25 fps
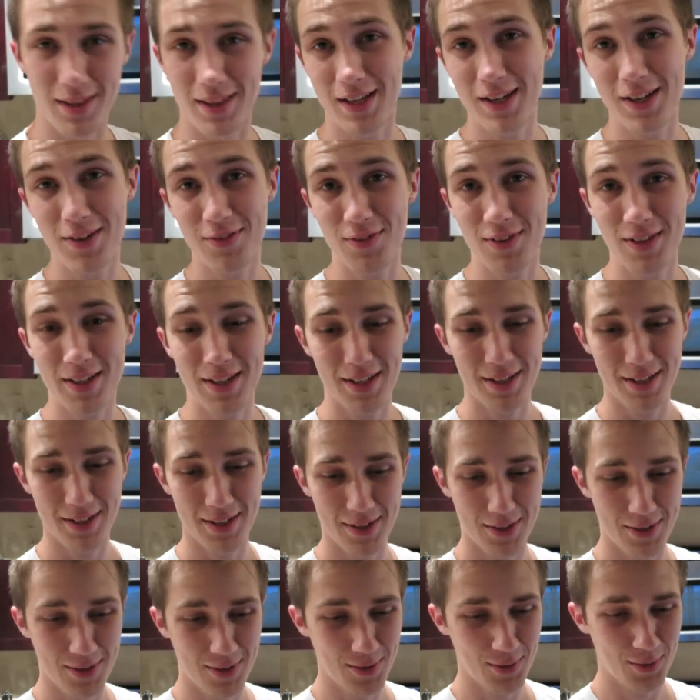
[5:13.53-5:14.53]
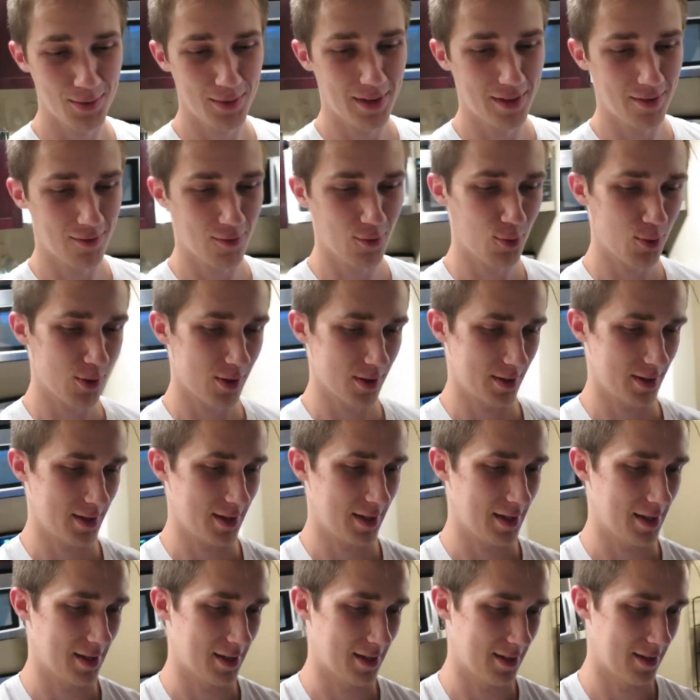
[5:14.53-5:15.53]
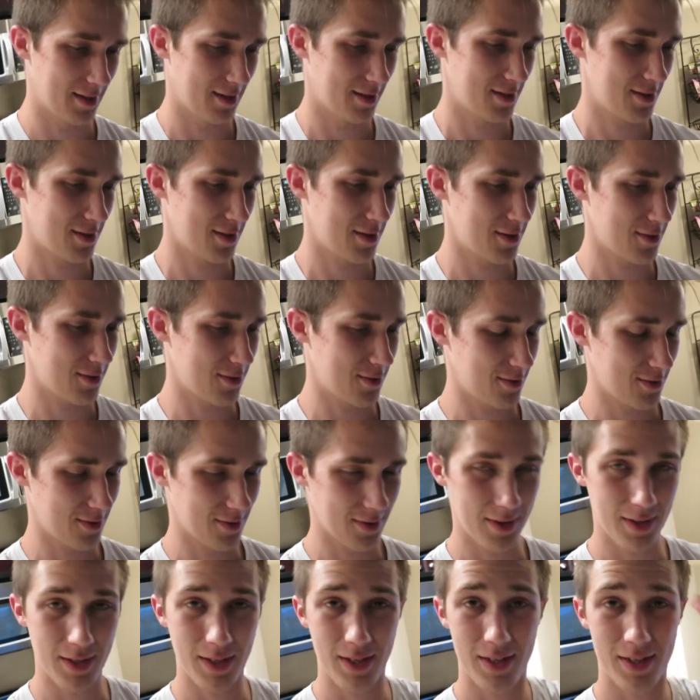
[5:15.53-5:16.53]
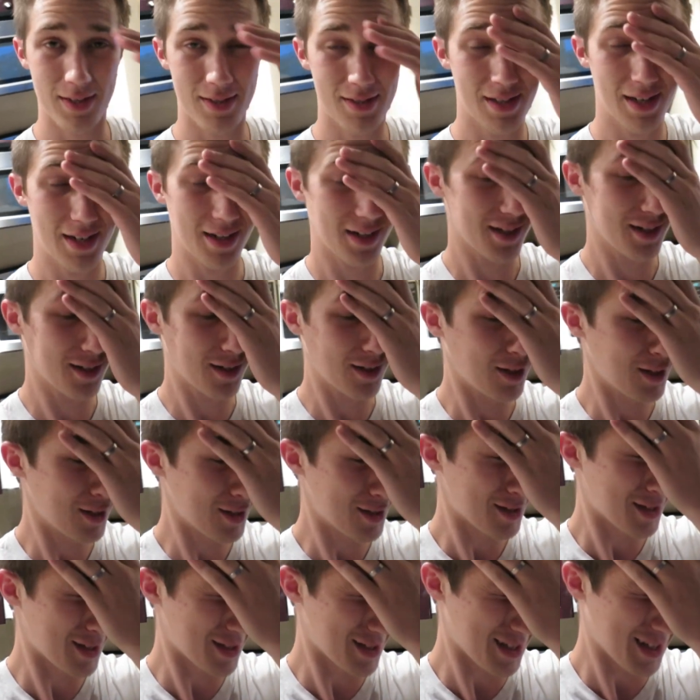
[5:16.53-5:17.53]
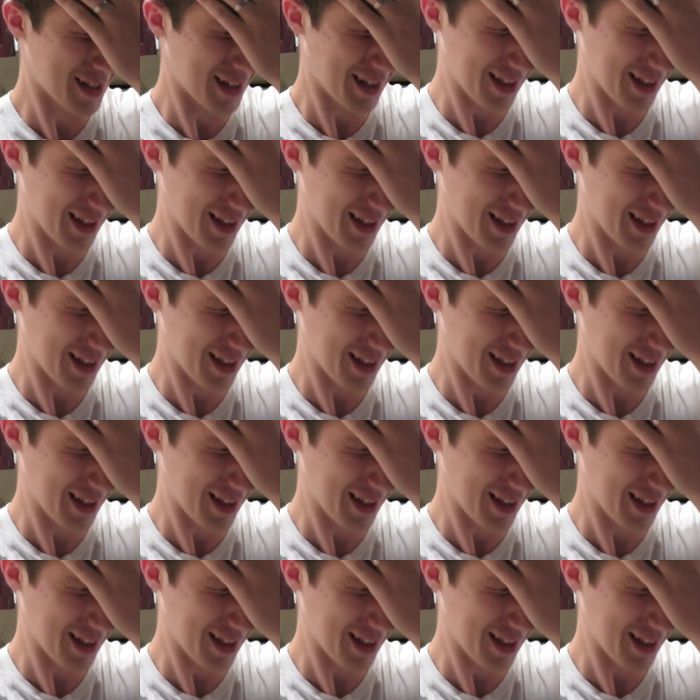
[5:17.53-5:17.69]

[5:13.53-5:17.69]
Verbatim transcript: Thankfully, we have a warranty on it, so it's not going to cost us